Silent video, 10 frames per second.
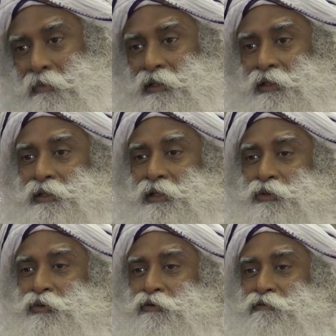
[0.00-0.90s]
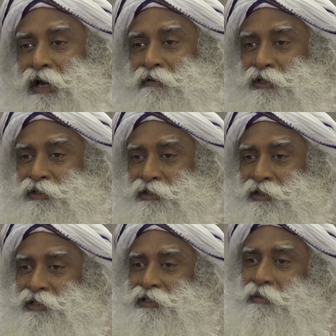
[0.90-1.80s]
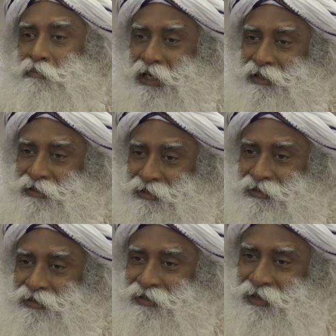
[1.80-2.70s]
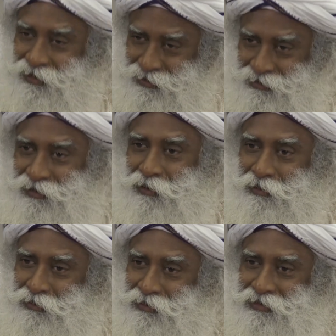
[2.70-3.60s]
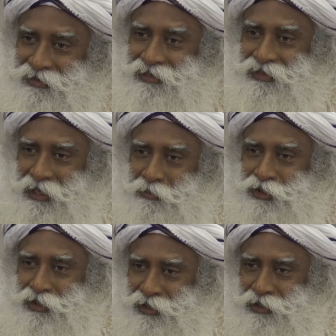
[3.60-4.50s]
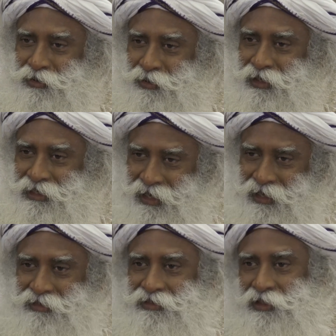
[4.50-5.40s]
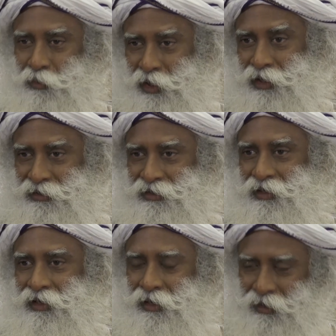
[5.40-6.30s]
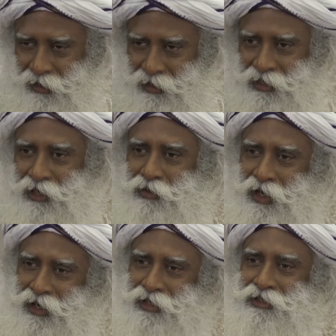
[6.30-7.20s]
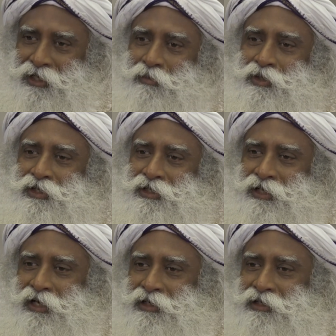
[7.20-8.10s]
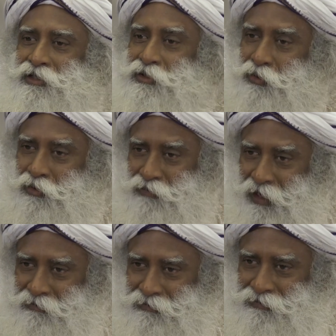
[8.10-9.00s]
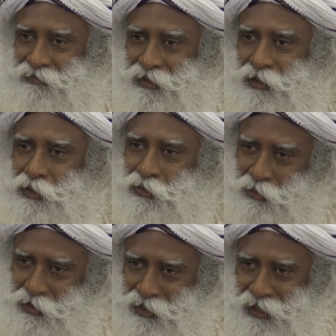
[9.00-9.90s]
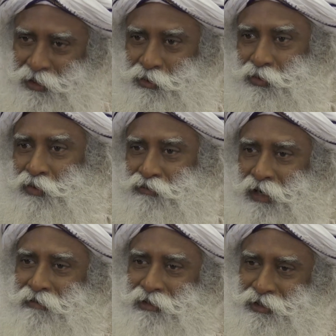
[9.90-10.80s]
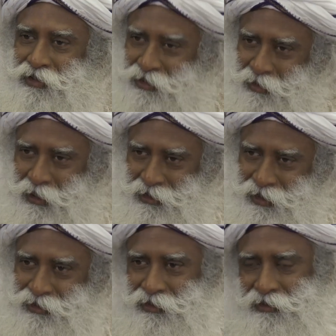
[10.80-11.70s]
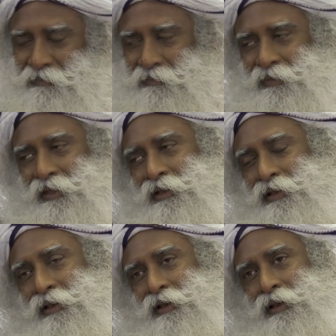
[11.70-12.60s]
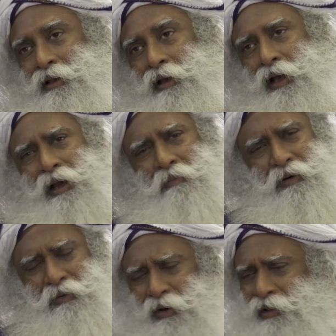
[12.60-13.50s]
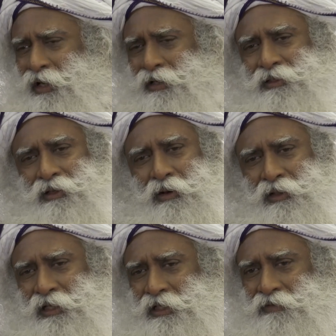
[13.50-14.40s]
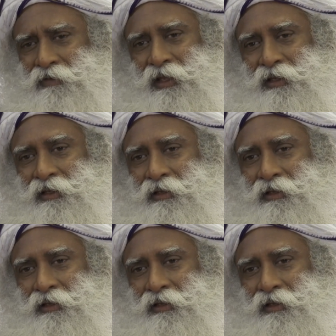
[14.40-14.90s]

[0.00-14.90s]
But this is a Euro 5 engine, it is the best, you know, emission control it has in the world. Right now, the highest emission standards is Euro 5. So this has a Euro 5 engine, it's the best engine. Above all that is fine,